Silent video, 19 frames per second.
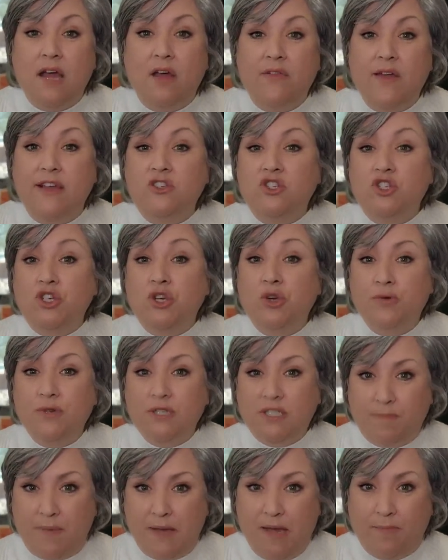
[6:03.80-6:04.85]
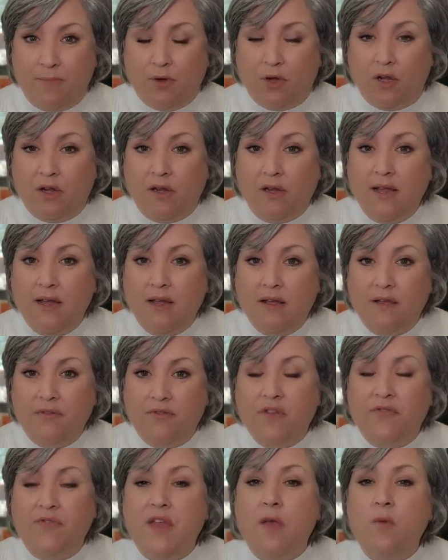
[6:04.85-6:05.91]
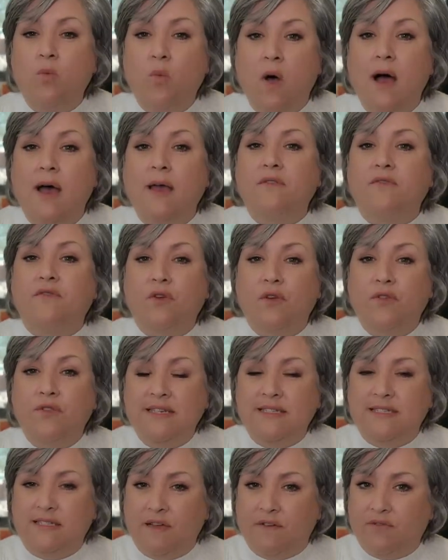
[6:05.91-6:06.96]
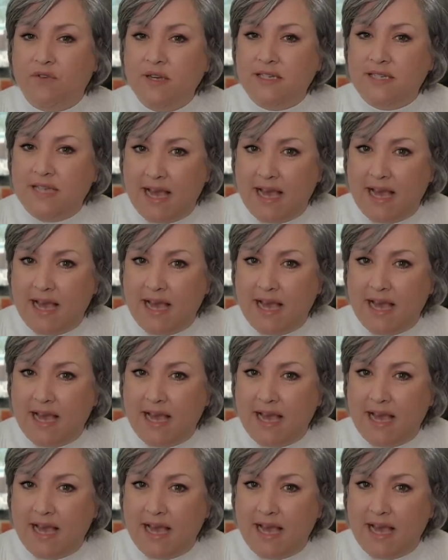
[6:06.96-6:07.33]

how they choose people that they want for these different